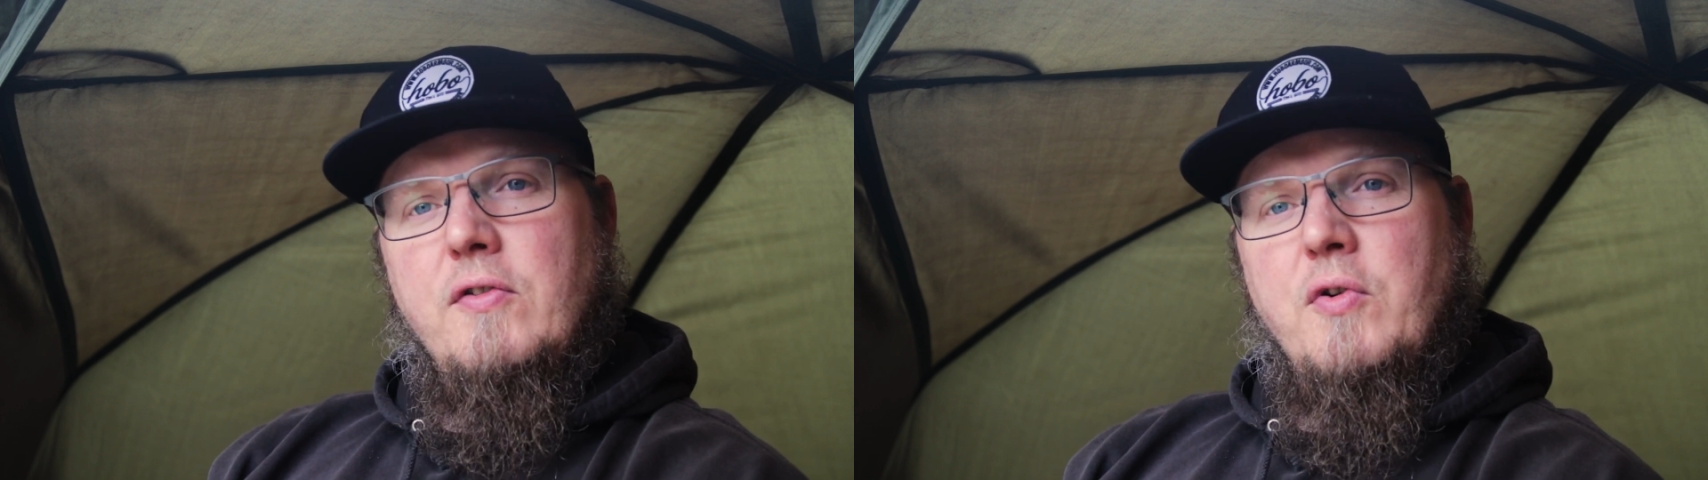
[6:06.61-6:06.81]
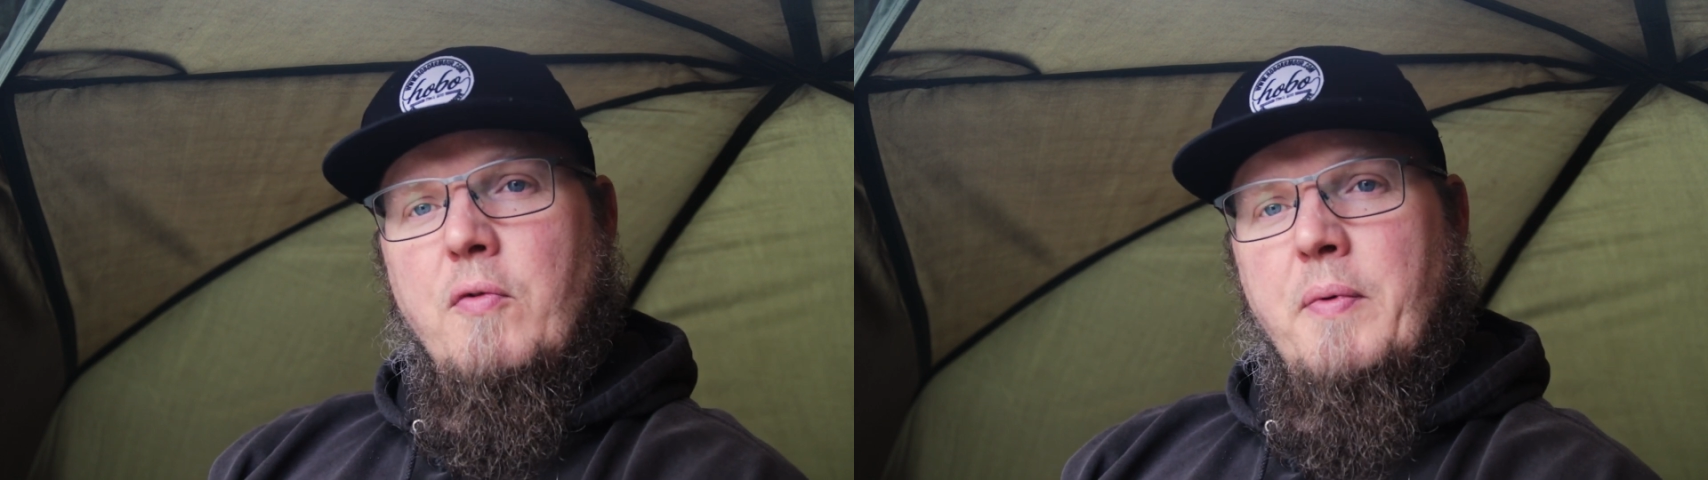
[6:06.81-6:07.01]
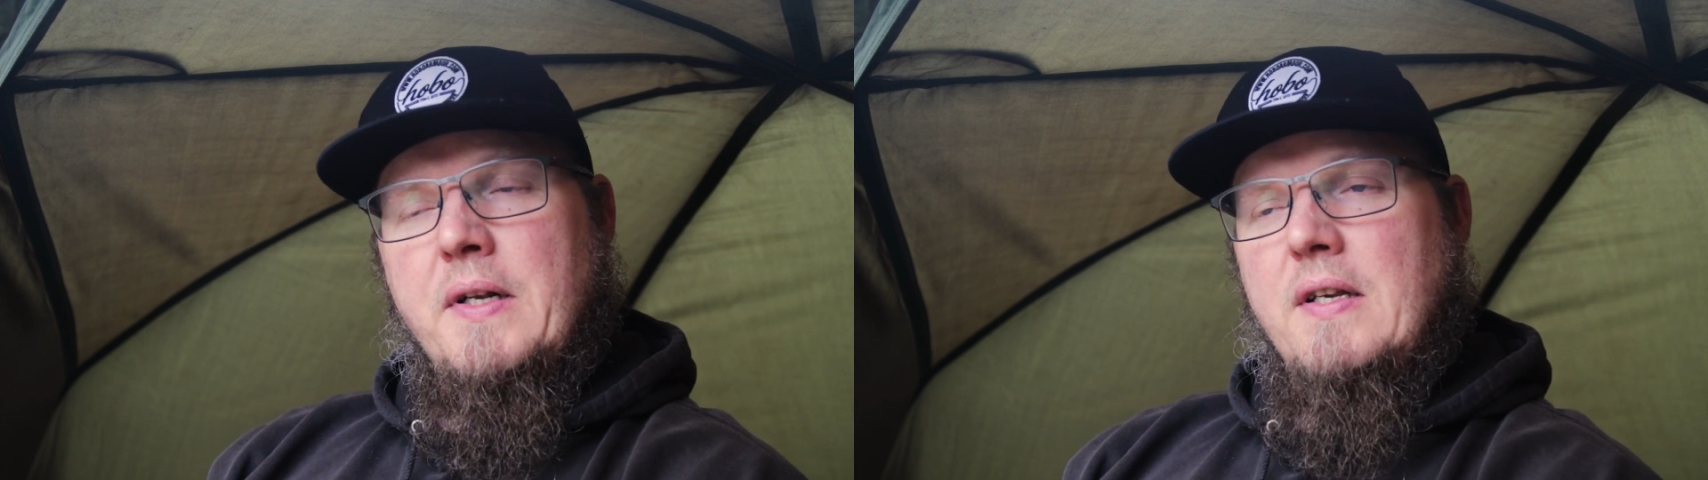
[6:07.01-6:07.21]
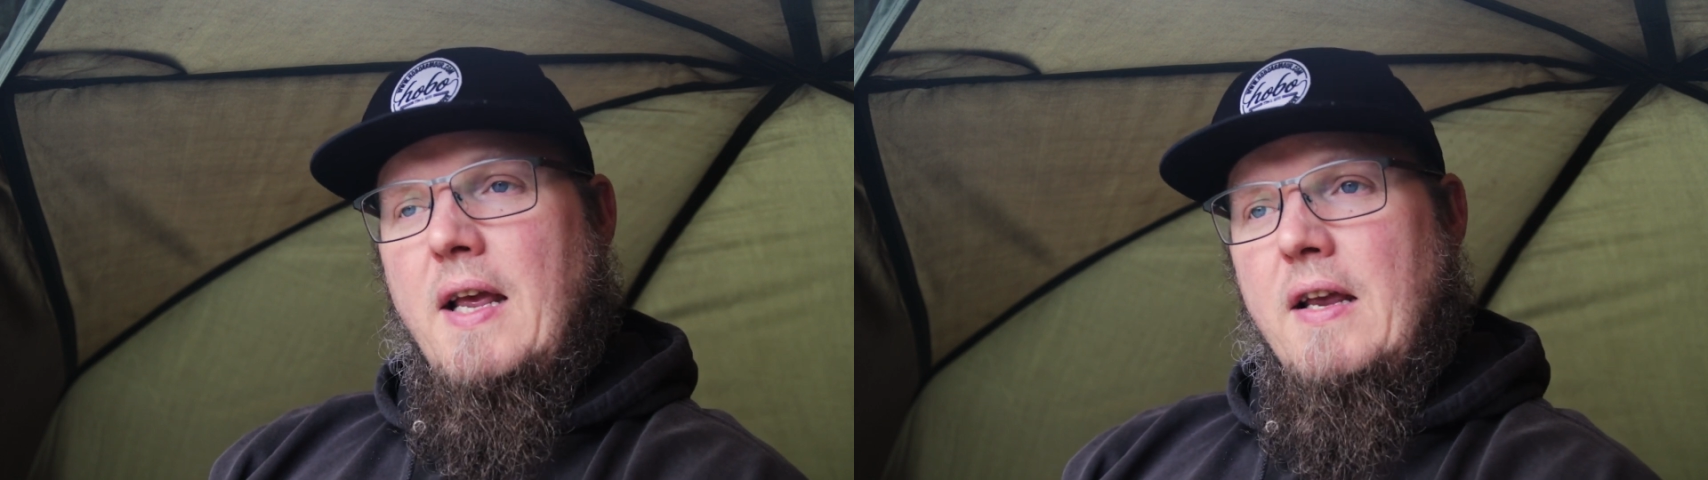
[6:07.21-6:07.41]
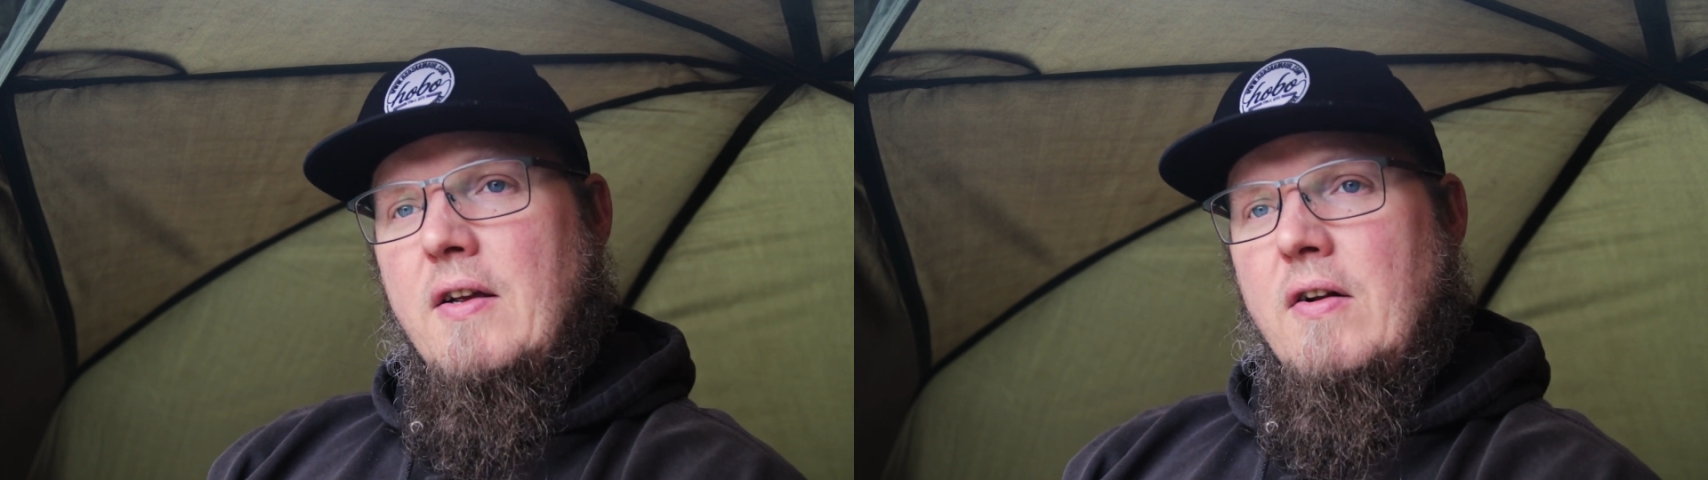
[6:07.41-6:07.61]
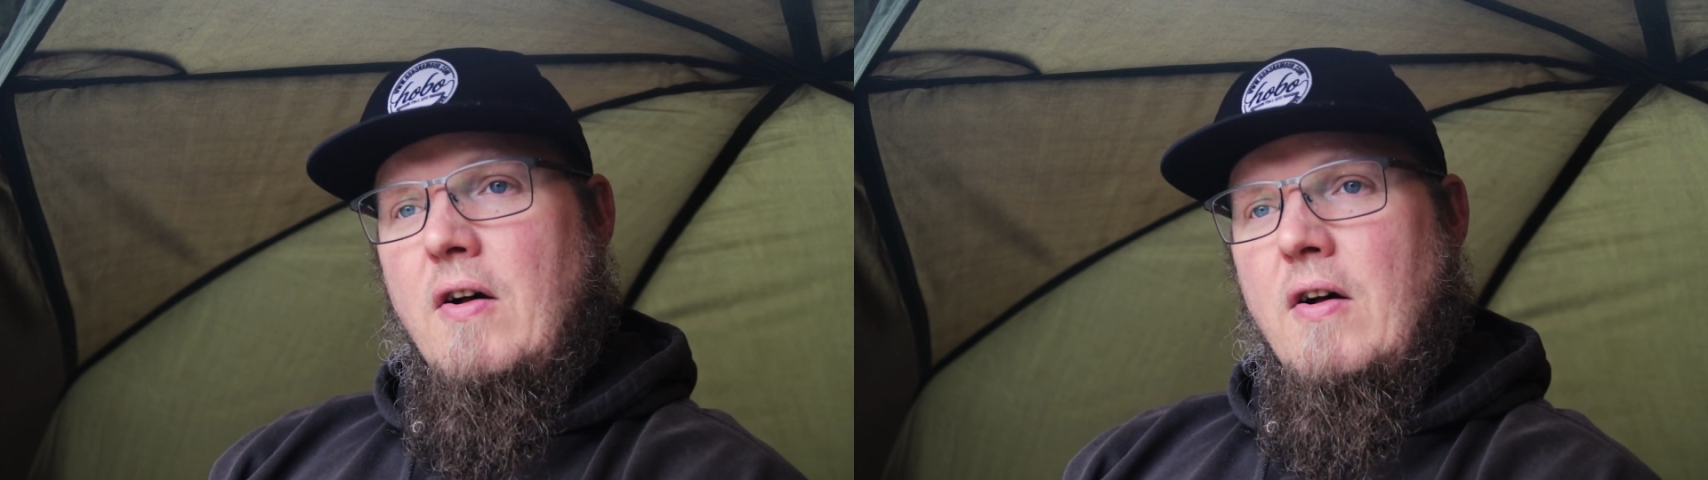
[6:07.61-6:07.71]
to have been taken